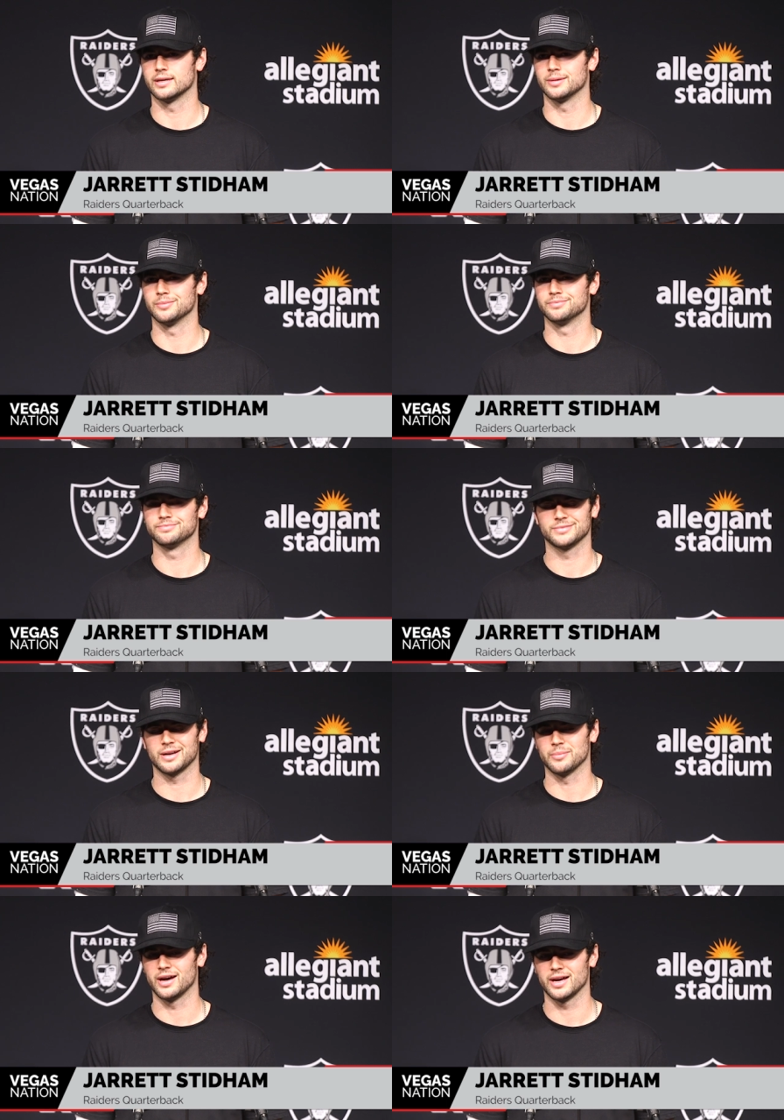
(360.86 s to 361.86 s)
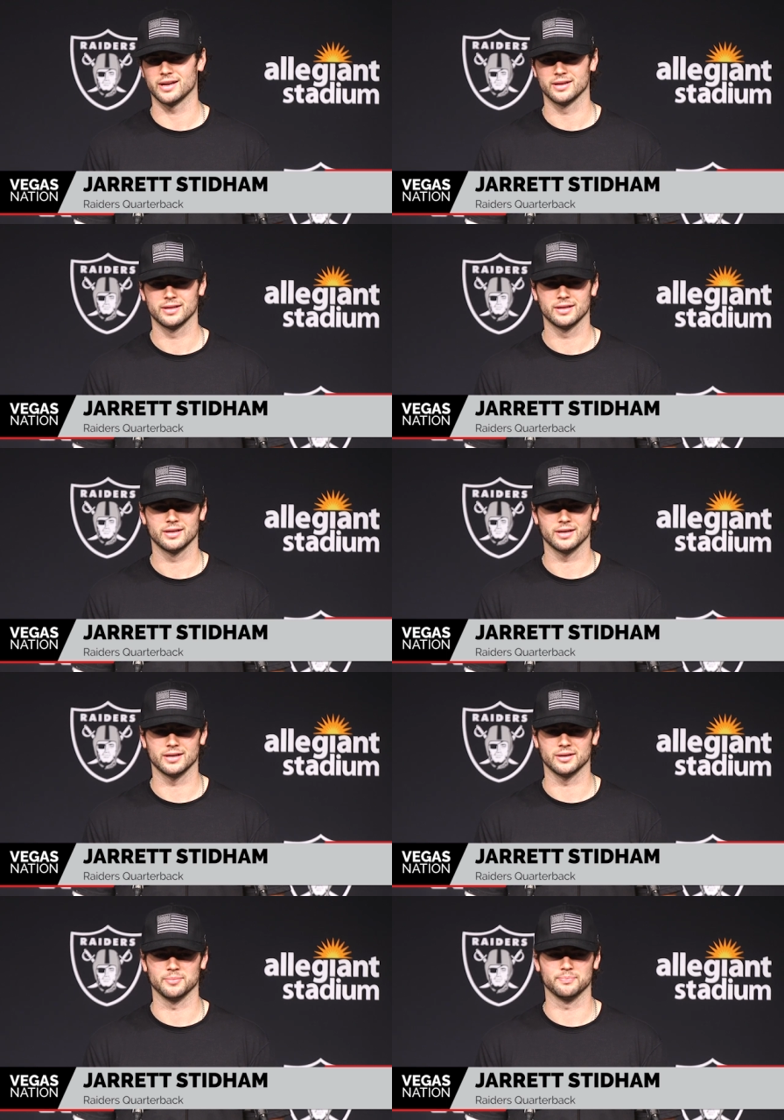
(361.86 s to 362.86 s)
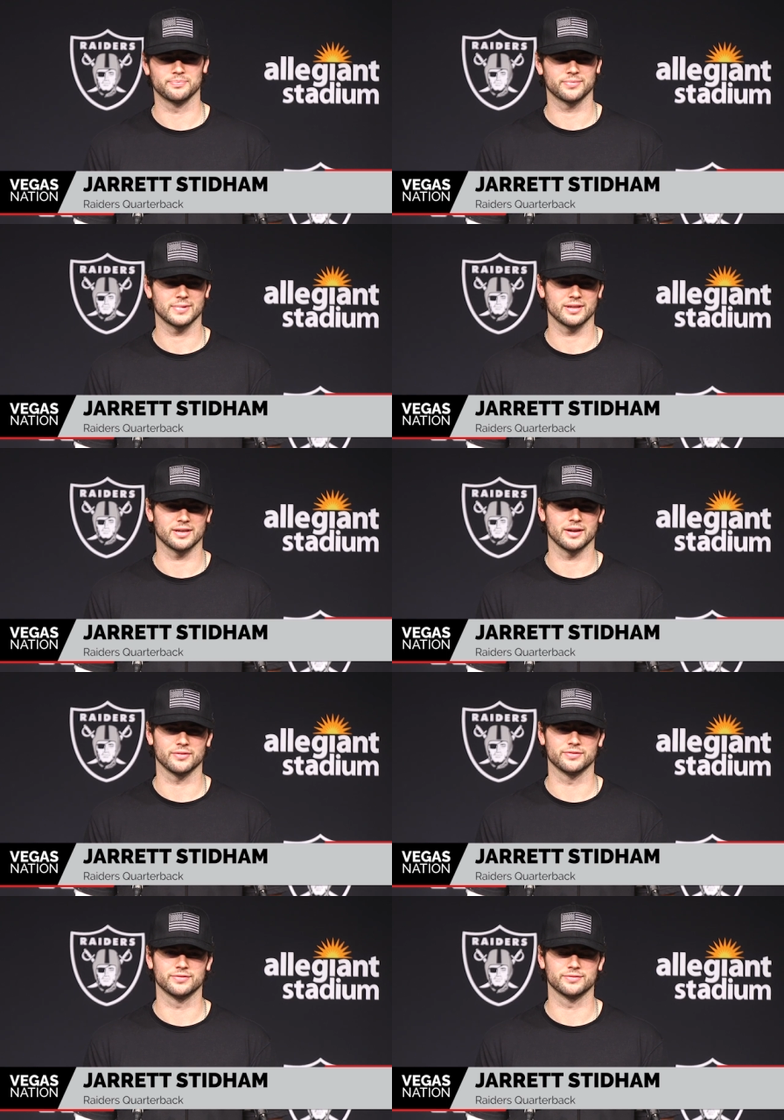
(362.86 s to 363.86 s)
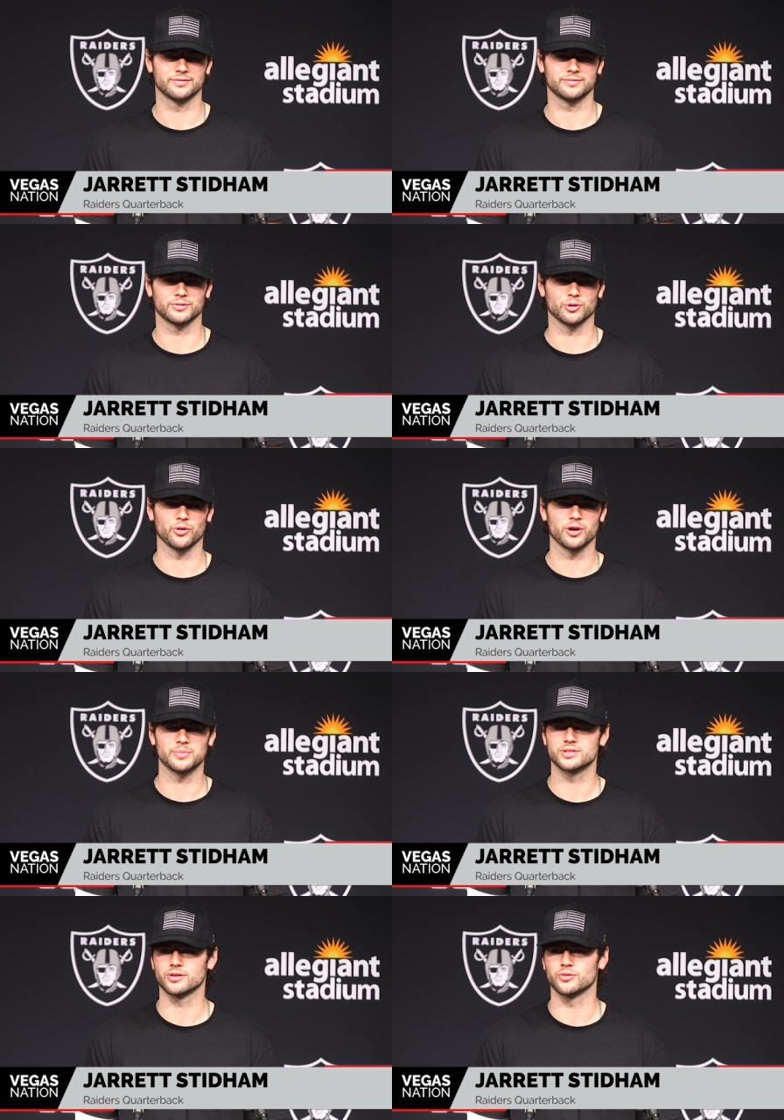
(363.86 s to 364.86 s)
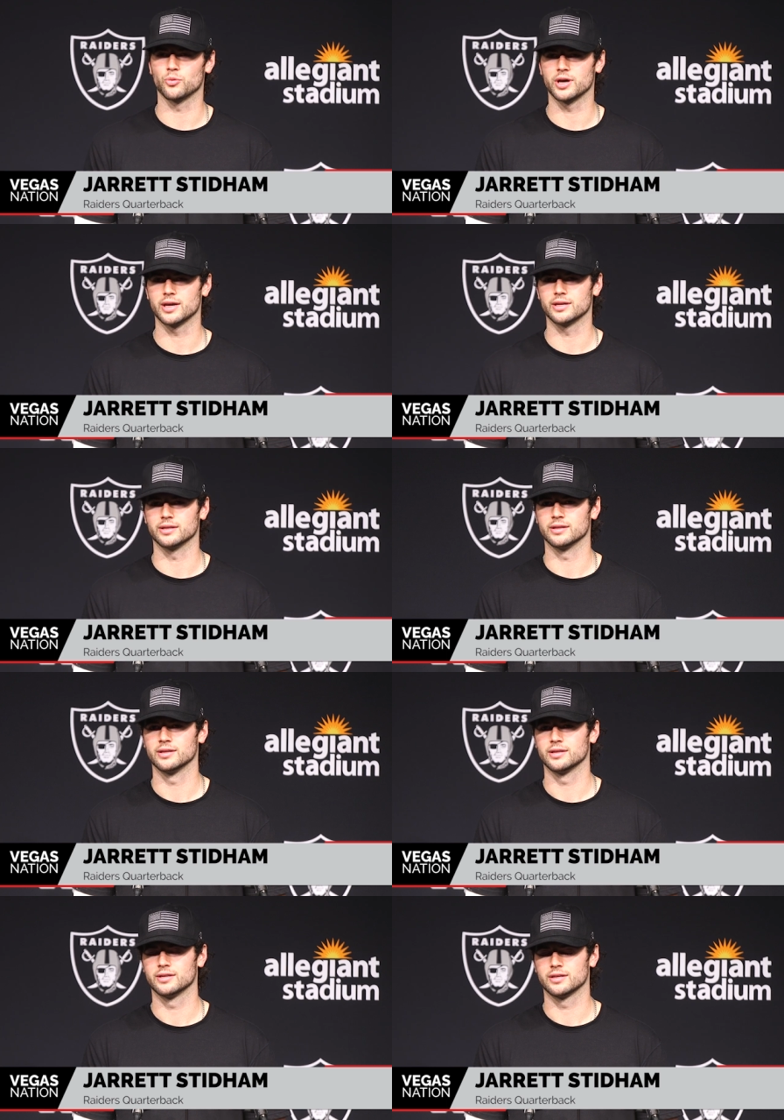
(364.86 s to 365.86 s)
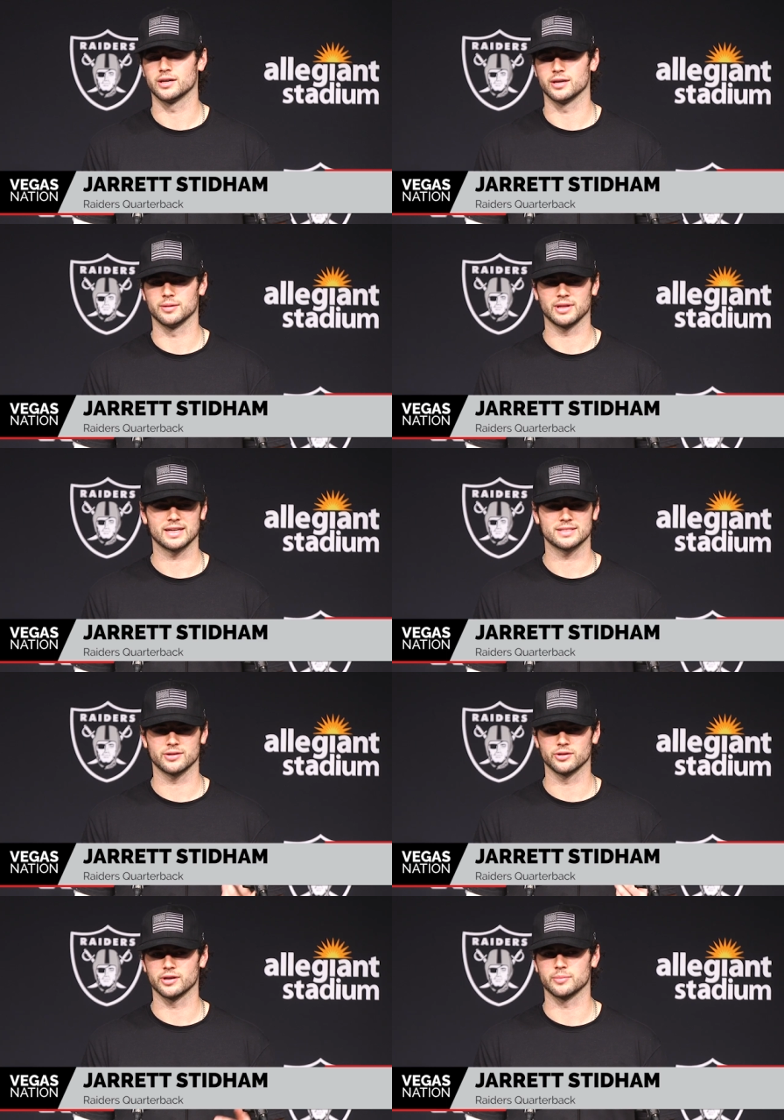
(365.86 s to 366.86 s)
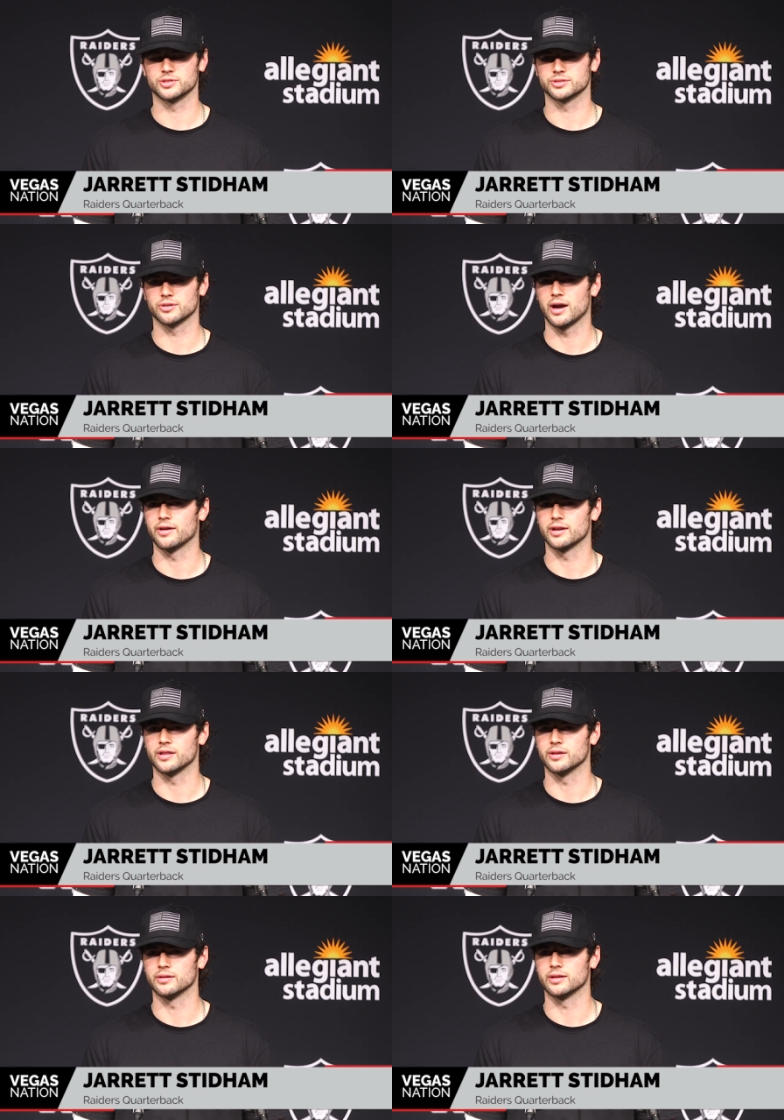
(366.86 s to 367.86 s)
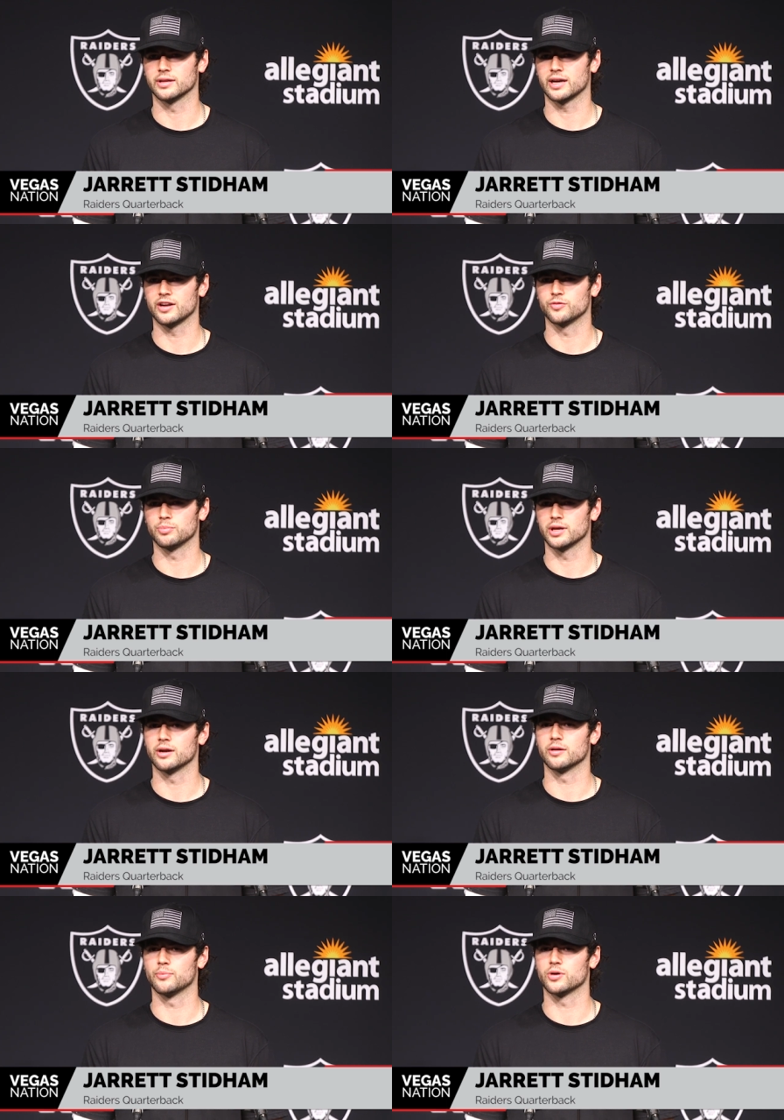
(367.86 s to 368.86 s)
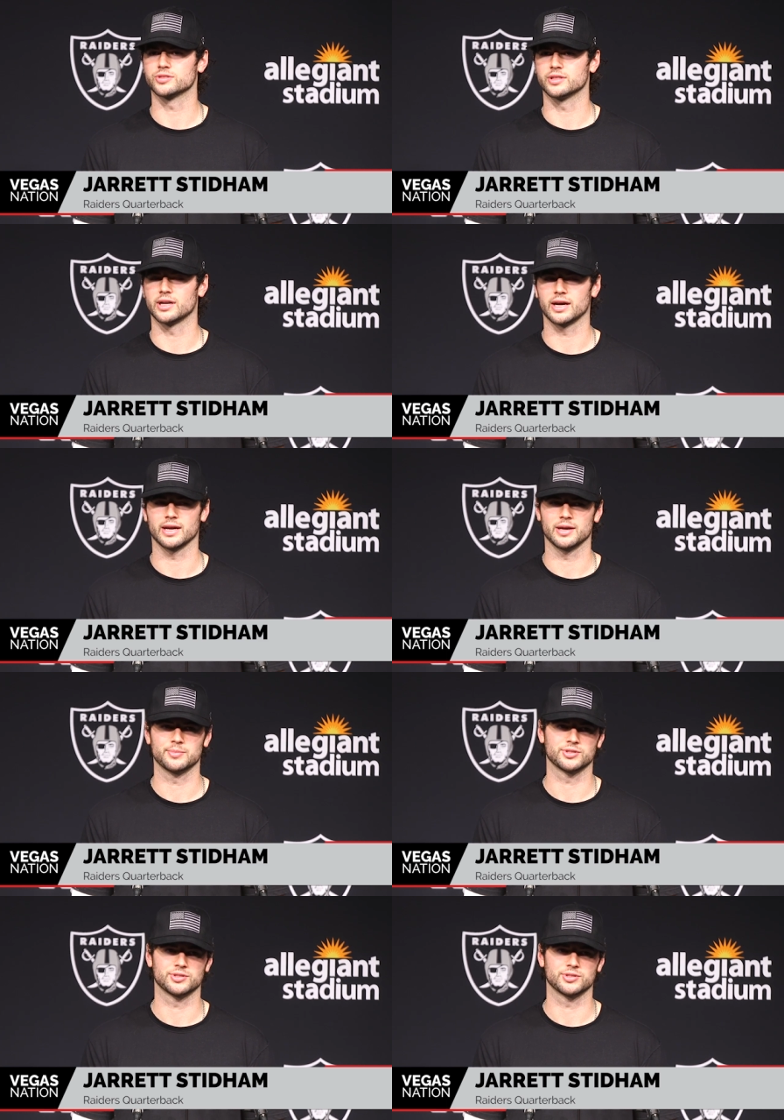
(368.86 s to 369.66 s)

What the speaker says: that I'm not. I've grown up a certain way, and like I said earlier, I'm just grounded in the kind of player and person that I am.